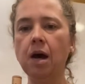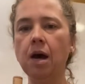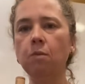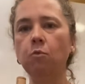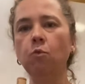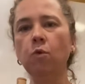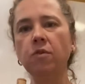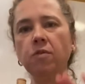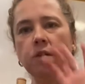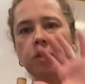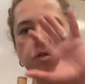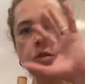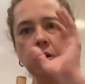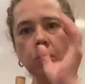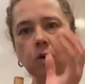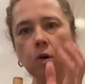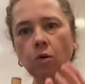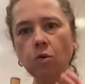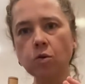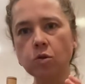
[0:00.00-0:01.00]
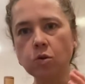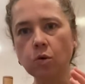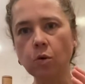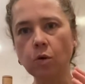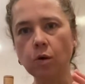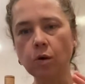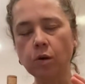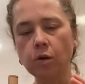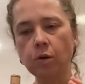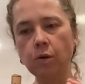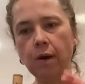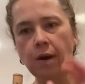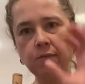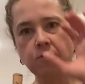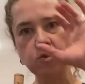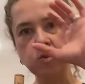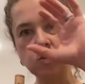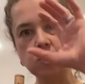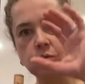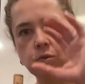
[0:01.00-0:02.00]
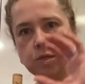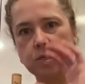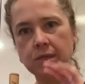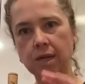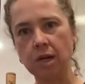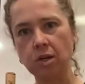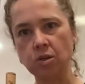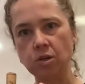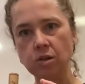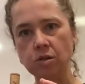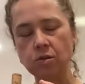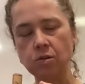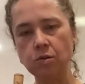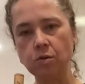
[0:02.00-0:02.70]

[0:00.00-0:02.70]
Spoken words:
Within the Côte d'Or, you have two sections.